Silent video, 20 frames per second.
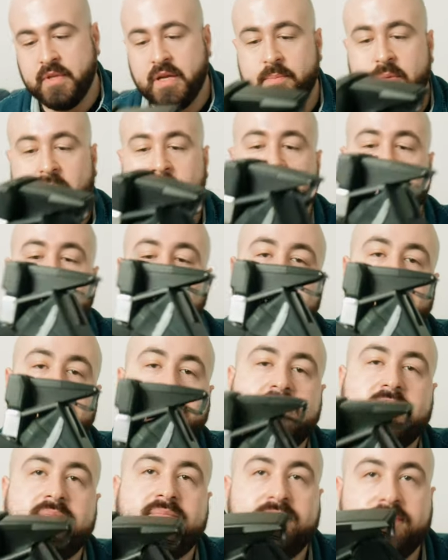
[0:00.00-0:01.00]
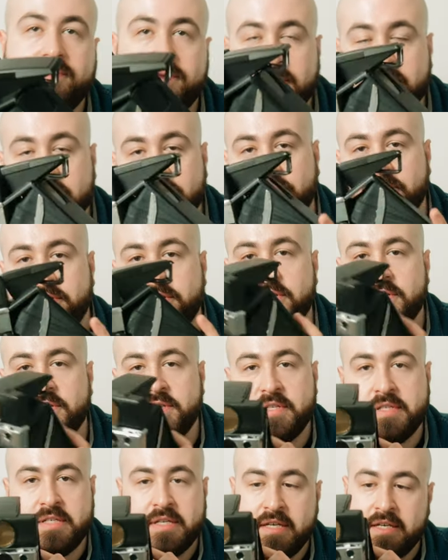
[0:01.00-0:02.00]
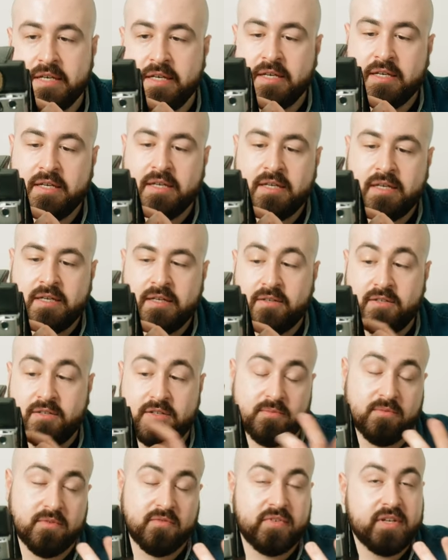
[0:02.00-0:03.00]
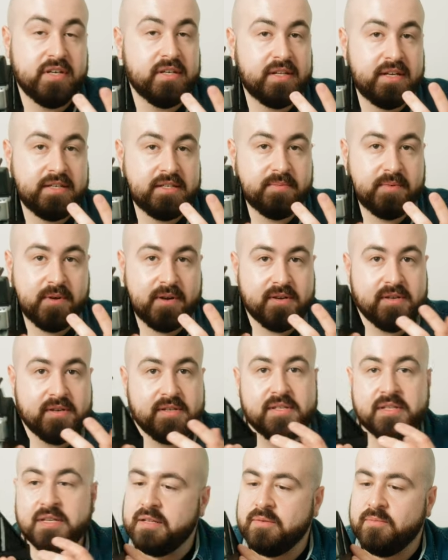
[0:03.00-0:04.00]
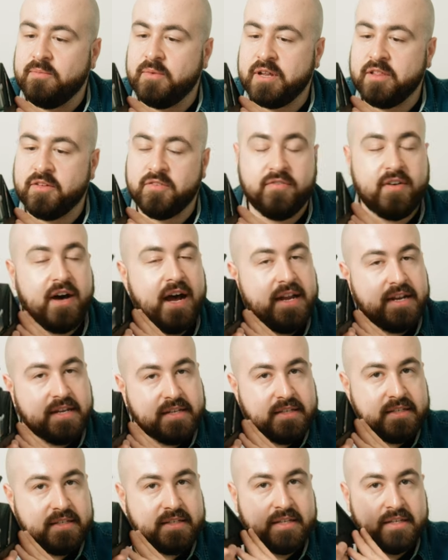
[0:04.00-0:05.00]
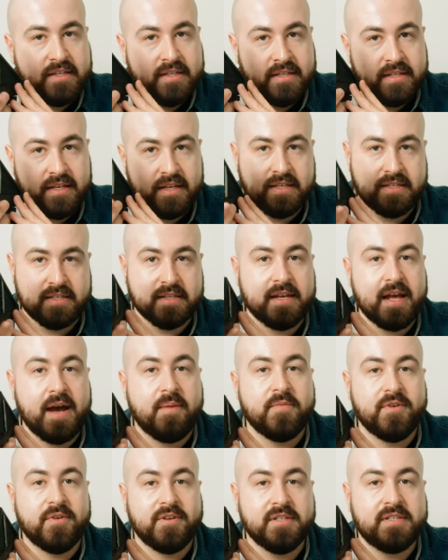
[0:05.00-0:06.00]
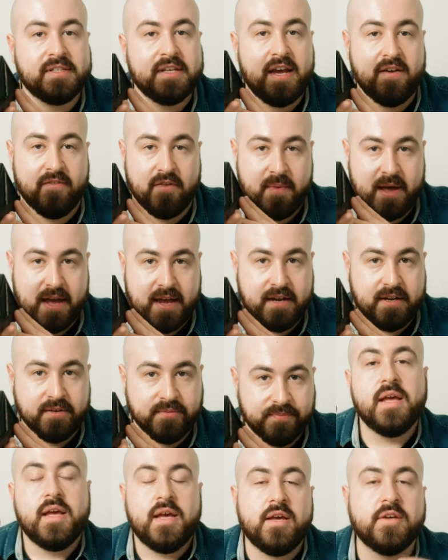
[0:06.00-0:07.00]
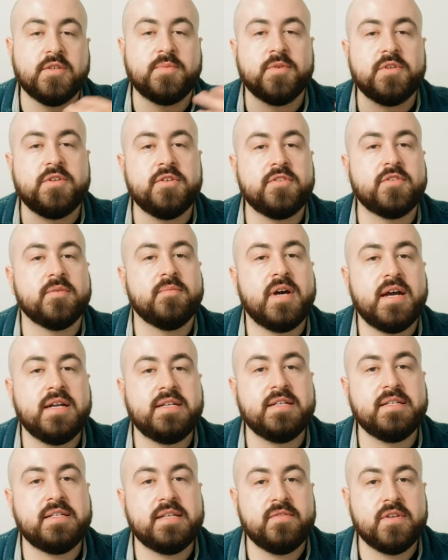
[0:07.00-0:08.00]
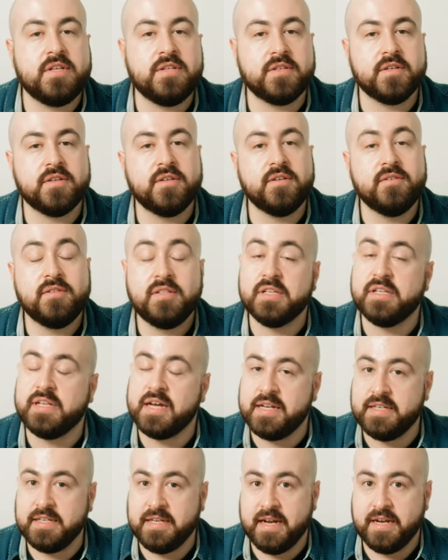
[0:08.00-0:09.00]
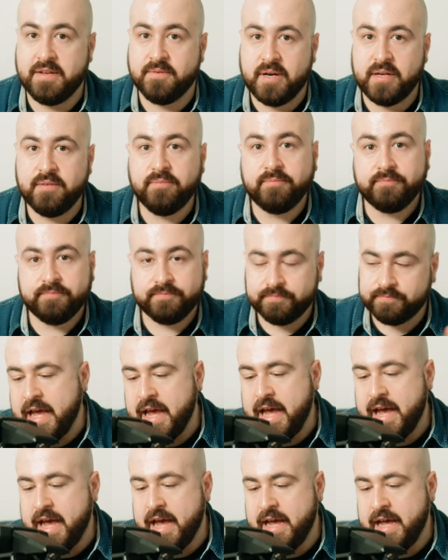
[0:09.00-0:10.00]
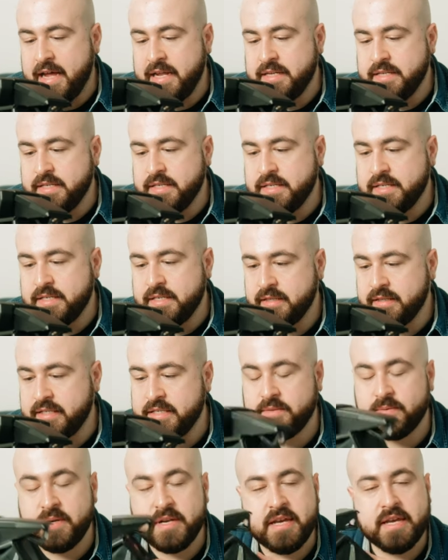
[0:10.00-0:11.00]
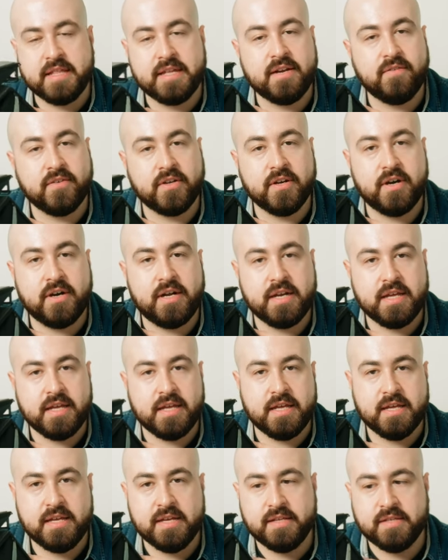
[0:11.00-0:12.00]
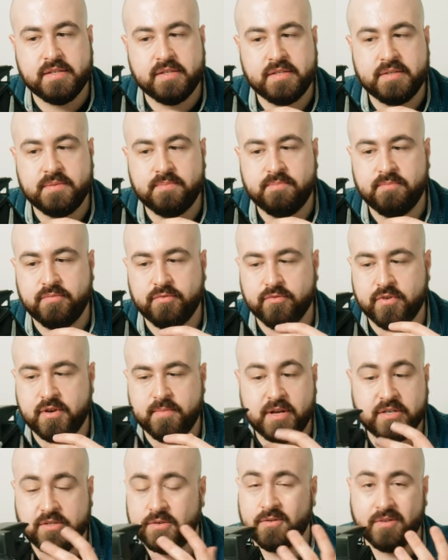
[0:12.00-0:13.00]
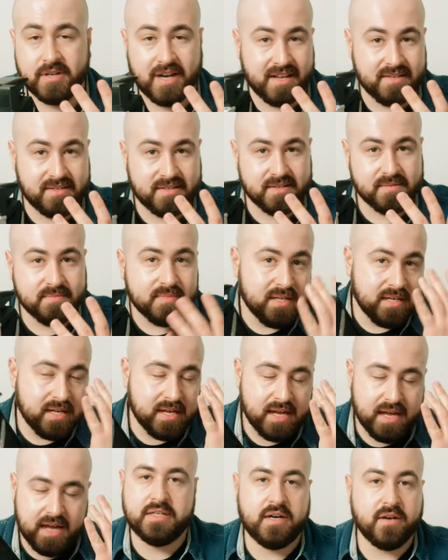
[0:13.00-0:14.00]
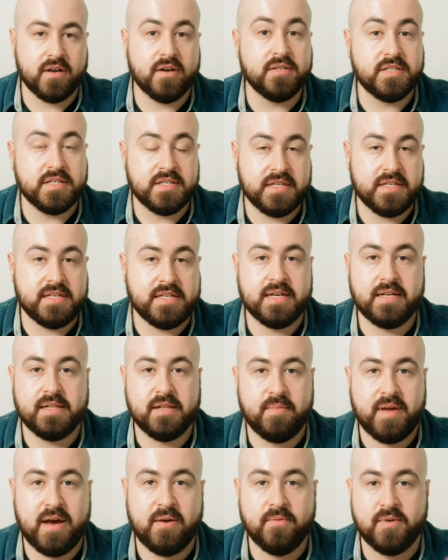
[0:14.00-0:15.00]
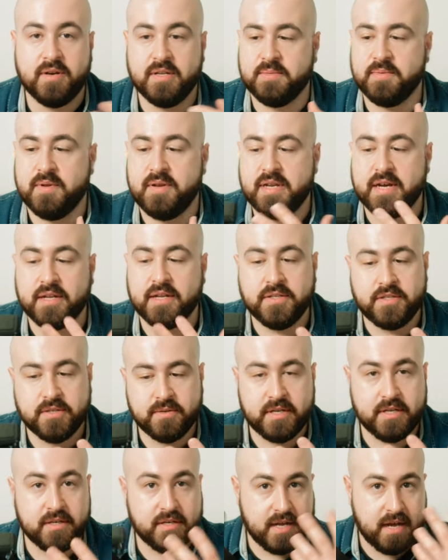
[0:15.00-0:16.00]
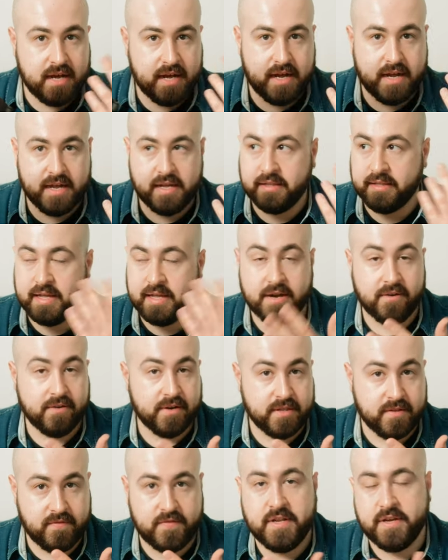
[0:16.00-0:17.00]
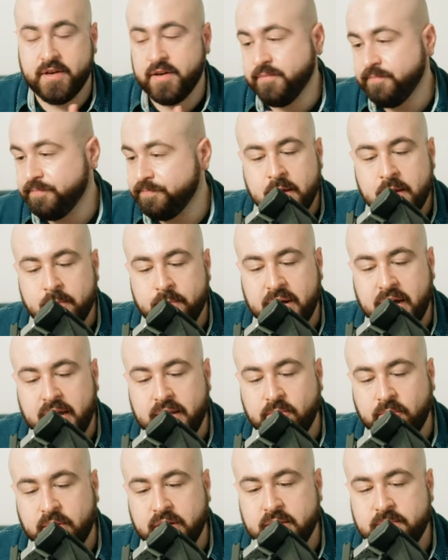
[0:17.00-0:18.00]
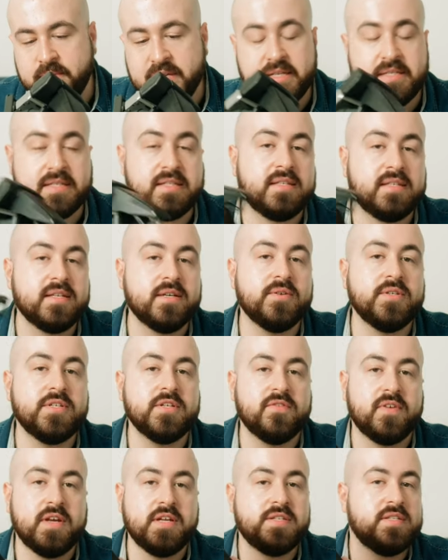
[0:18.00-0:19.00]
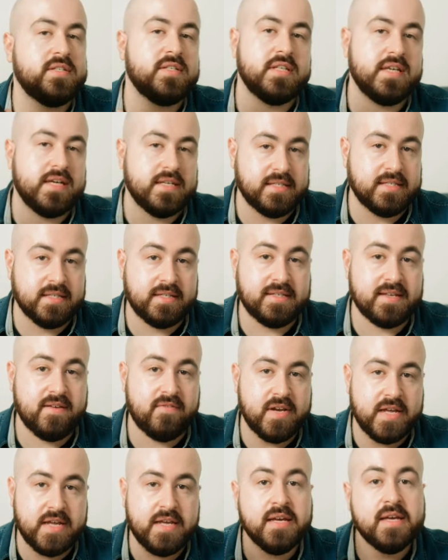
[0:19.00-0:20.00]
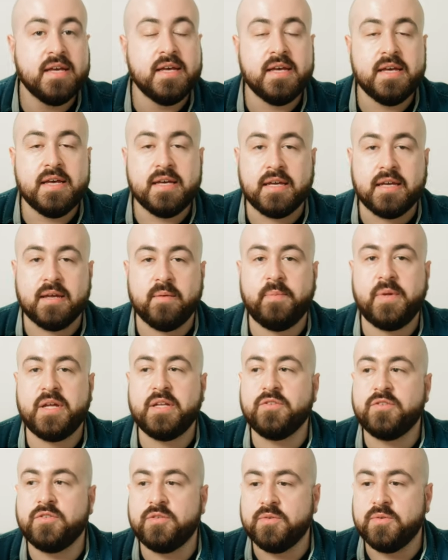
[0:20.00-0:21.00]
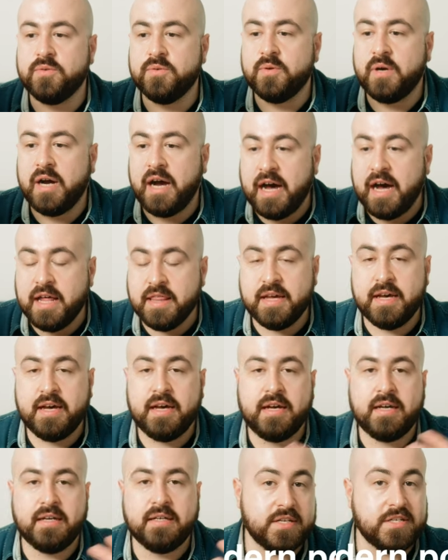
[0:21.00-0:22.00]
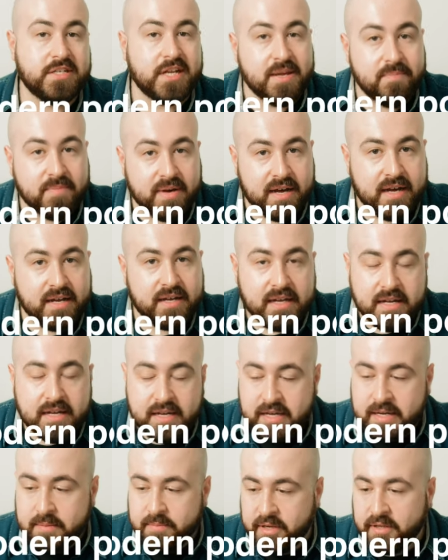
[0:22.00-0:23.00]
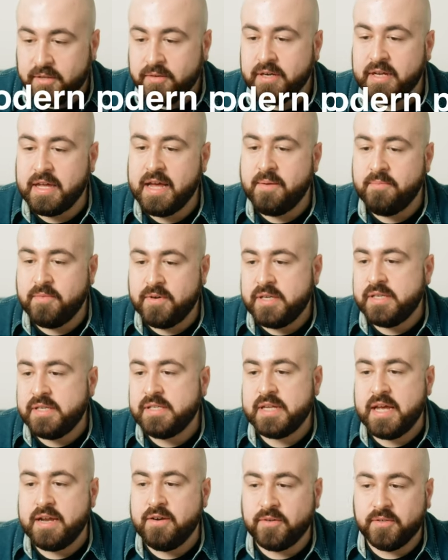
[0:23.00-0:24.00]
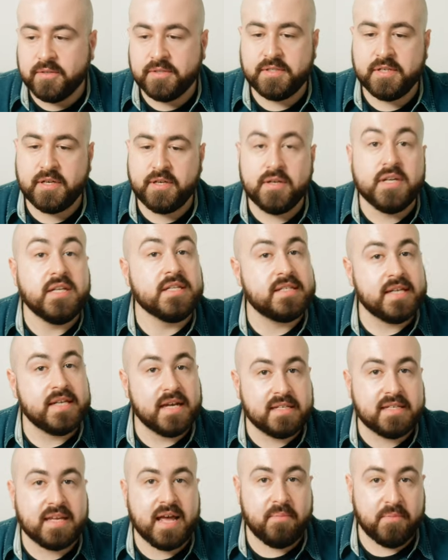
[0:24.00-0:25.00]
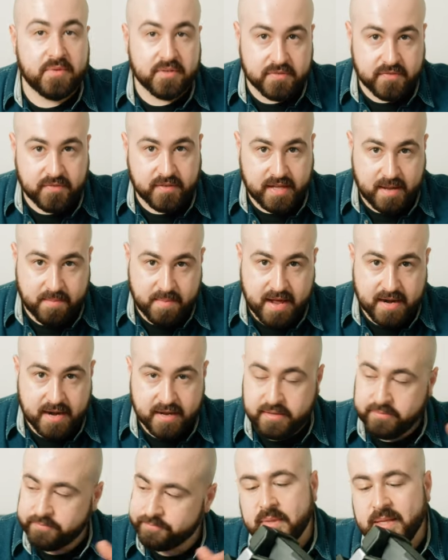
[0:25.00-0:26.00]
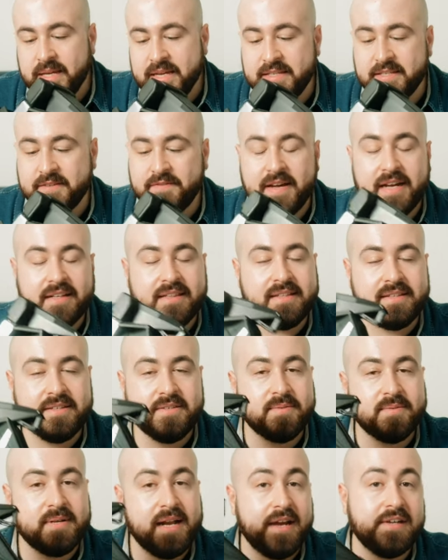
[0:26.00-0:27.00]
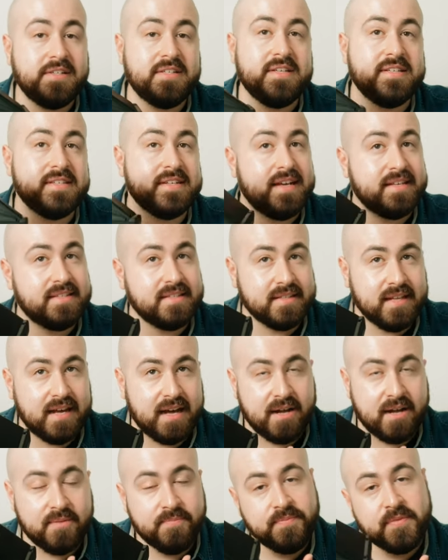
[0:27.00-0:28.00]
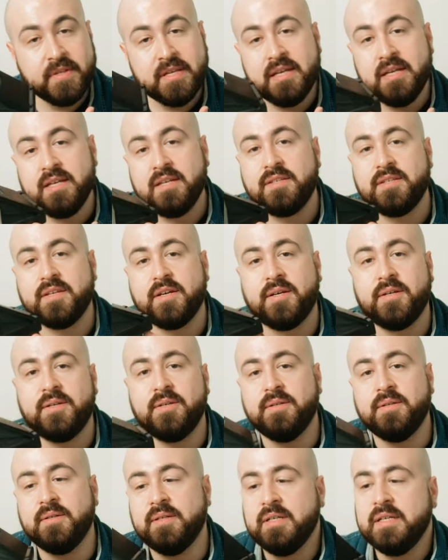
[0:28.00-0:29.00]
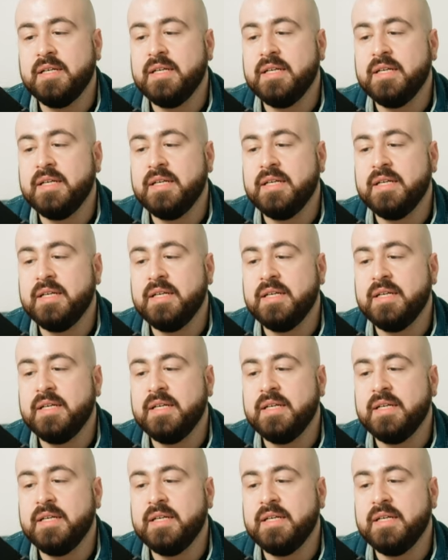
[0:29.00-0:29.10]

pops open to produce, to reveal I suppose, one of the finest instant cameras ever made. It was produced from 1972 to 1981. And this one here that I've got is pretty much all custom. I'll go into detail about what has been done to it uh, later on in the video. But one of the biggest distinguishing features of the SX70 compared to other cheaper Polaroid cameras and also Instax cameras for that matter, is the fact that this one actually is an SLR. So